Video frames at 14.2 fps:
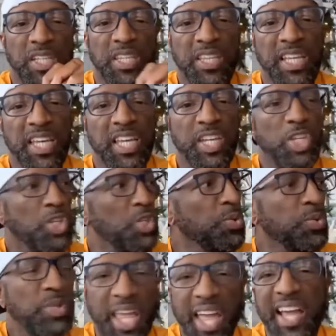then
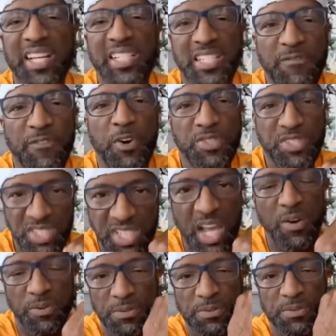you cast the first
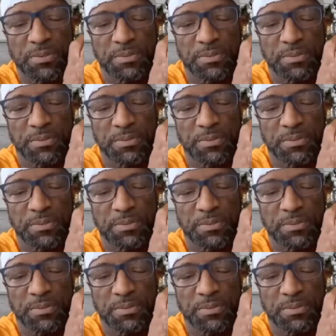stone,